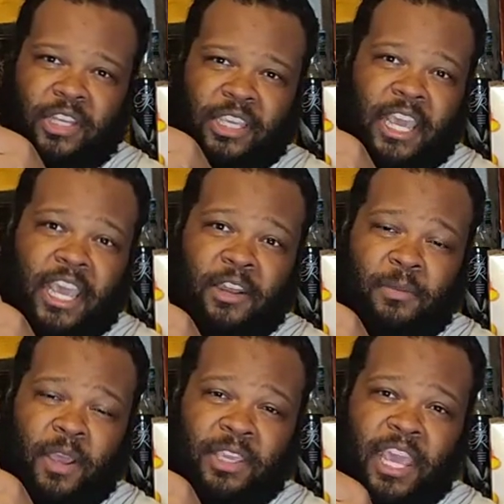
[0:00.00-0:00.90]
than a
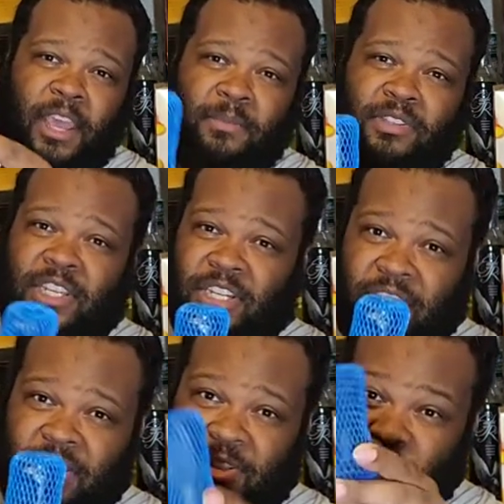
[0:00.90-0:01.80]
Campbell's
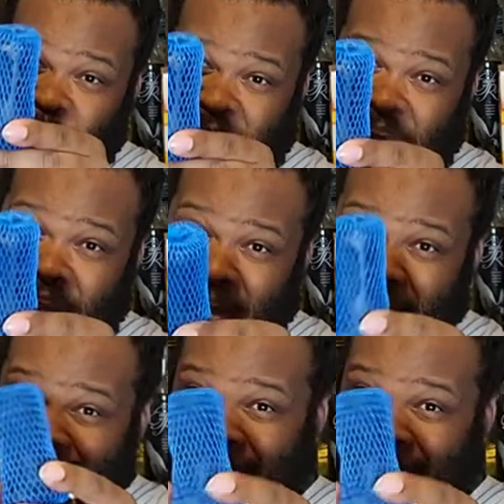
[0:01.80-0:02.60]
condensed soup can.